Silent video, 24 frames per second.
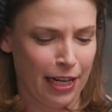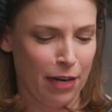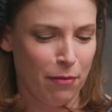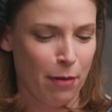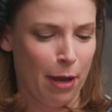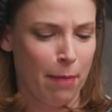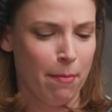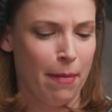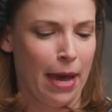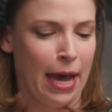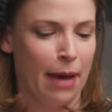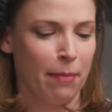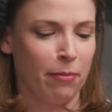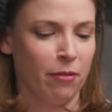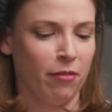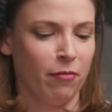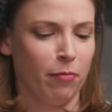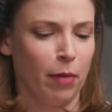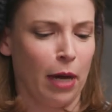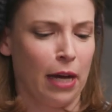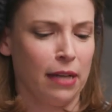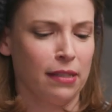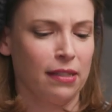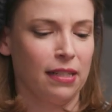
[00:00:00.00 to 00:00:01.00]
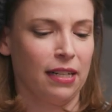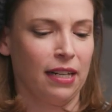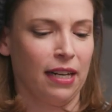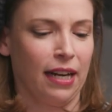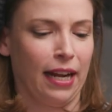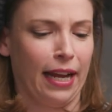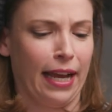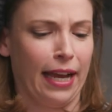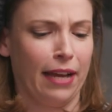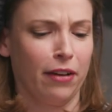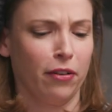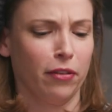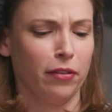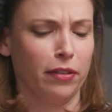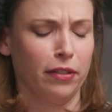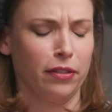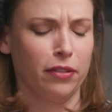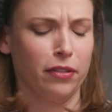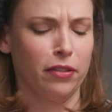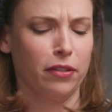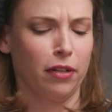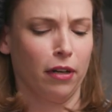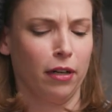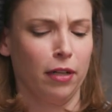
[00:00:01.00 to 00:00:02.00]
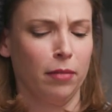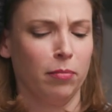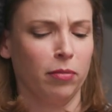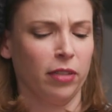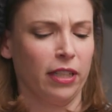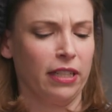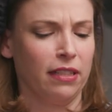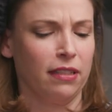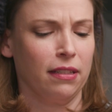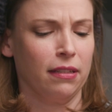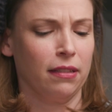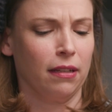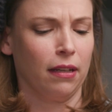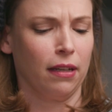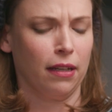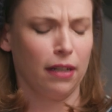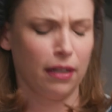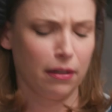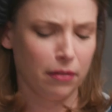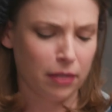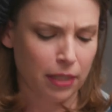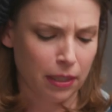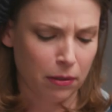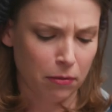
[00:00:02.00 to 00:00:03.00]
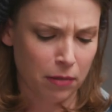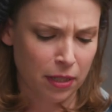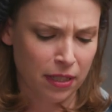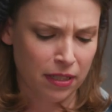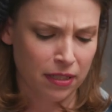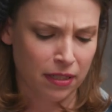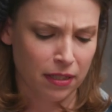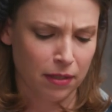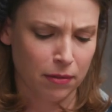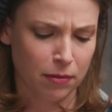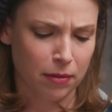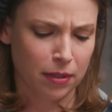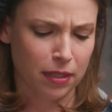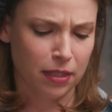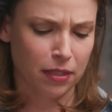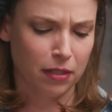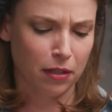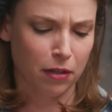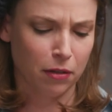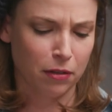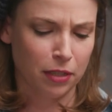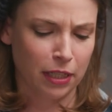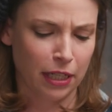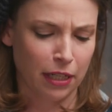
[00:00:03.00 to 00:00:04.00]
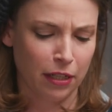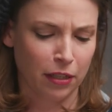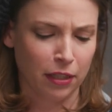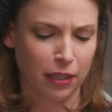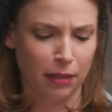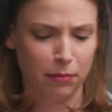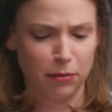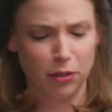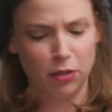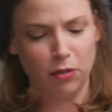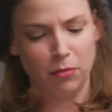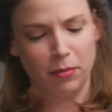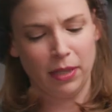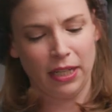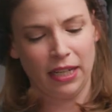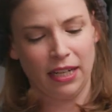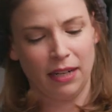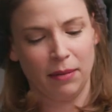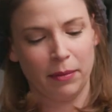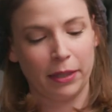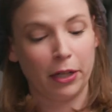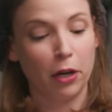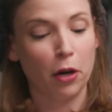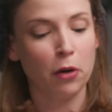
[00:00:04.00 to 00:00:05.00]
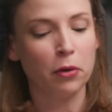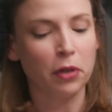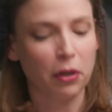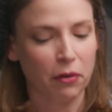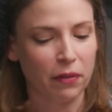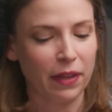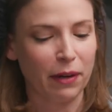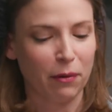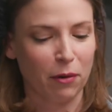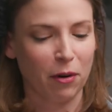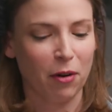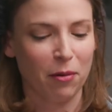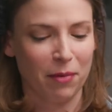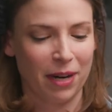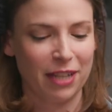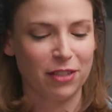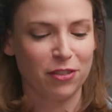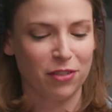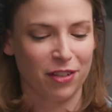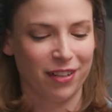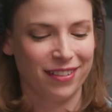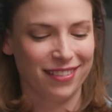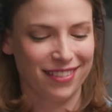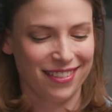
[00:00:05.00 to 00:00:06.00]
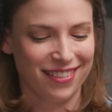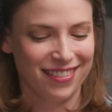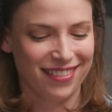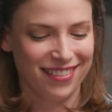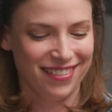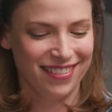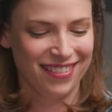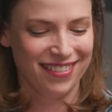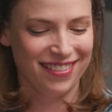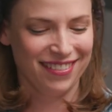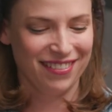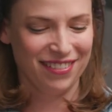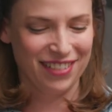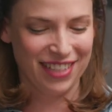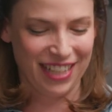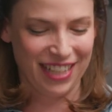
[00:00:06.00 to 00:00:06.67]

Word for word: at my map of Boston, and I had all these starred places on it, and I was like, what is this? Was this a hotel? And I'm zooming in, I'm like, oh no, they were all restaurants. It's